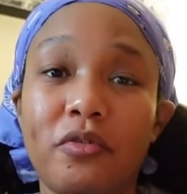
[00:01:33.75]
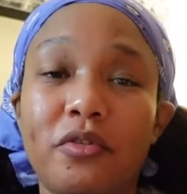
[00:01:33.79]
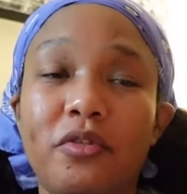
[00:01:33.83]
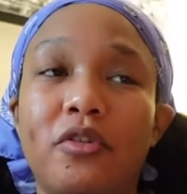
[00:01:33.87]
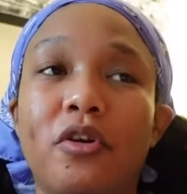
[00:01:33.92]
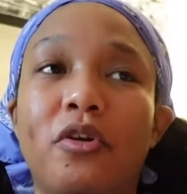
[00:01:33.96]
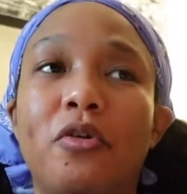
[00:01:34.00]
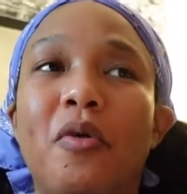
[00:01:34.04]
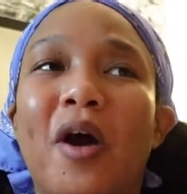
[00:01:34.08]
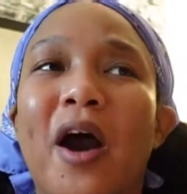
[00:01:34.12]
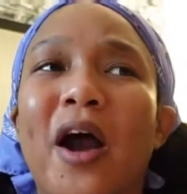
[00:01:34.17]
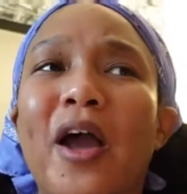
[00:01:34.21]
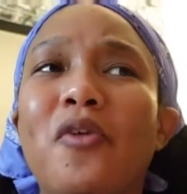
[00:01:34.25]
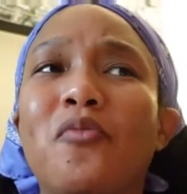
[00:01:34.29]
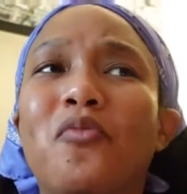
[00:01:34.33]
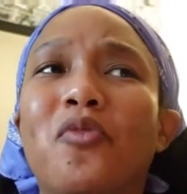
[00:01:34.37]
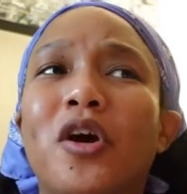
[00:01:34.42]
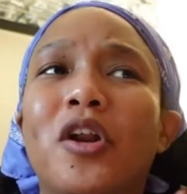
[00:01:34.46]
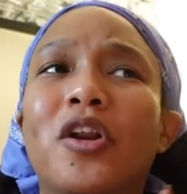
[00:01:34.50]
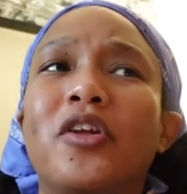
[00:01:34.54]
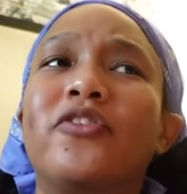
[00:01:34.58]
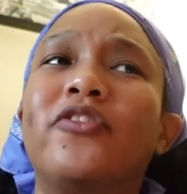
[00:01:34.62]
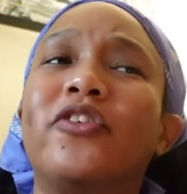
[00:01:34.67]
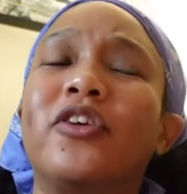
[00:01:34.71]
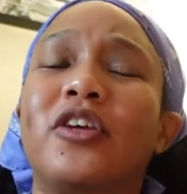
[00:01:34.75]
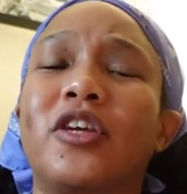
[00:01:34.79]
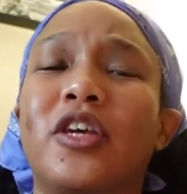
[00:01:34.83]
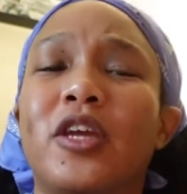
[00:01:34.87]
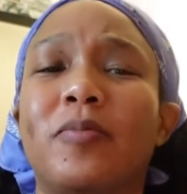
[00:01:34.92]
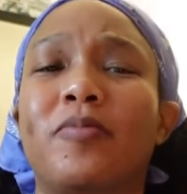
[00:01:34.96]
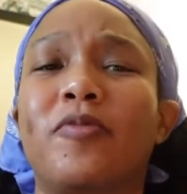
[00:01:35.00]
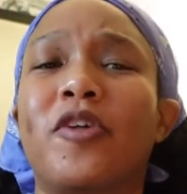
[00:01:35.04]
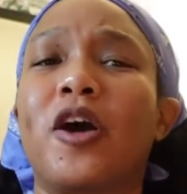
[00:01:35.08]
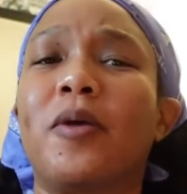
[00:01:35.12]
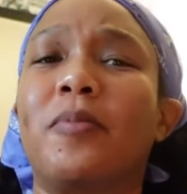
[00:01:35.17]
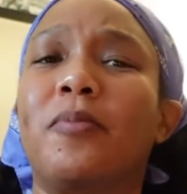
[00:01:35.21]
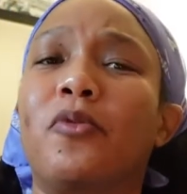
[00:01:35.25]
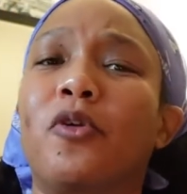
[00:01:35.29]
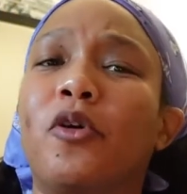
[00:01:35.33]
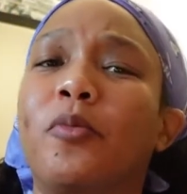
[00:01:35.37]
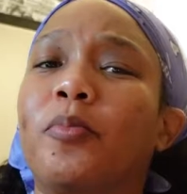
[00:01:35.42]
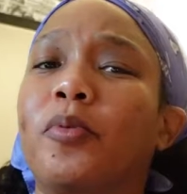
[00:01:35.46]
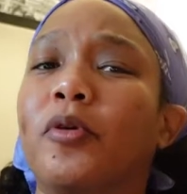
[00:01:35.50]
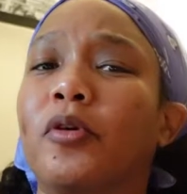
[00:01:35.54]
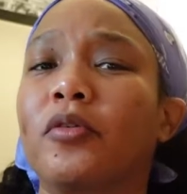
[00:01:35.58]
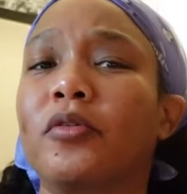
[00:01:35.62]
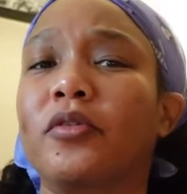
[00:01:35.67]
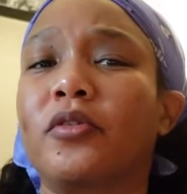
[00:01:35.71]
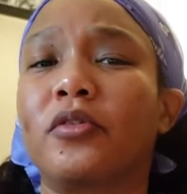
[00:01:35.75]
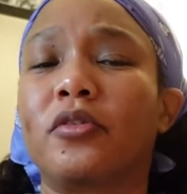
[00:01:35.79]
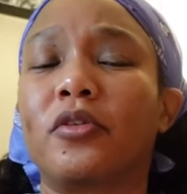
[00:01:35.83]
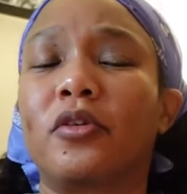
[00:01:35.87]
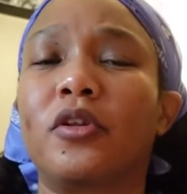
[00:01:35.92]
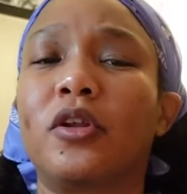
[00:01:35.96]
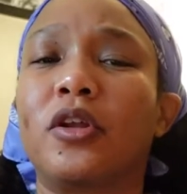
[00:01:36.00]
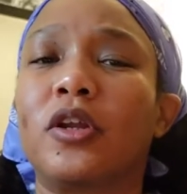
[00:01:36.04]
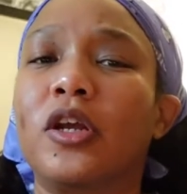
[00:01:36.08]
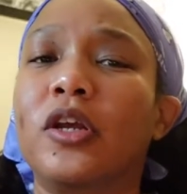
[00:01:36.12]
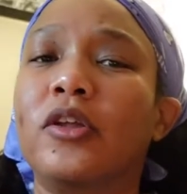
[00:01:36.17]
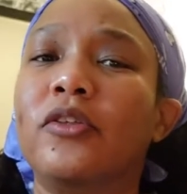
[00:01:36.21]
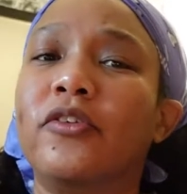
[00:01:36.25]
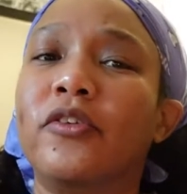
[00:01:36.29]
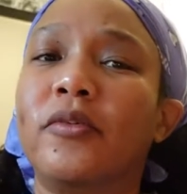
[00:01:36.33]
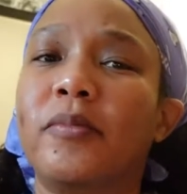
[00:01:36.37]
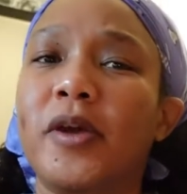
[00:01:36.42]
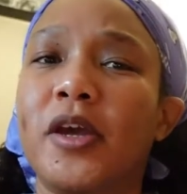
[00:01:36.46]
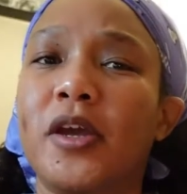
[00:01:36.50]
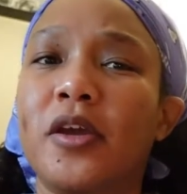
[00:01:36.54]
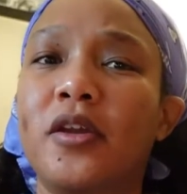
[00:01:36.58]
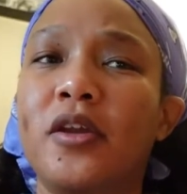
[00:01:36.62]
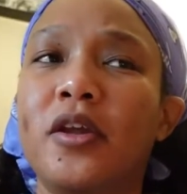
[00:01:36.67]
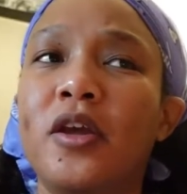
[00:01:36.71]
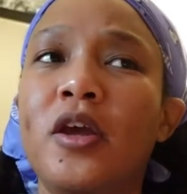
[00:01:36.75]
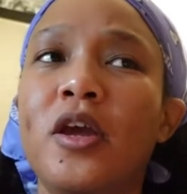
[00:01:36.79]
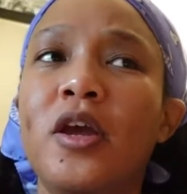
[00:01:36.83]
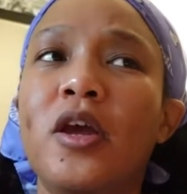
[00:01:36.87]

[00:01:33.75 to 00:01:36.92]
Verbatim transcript: So I wanted to keep that more personal and intimate.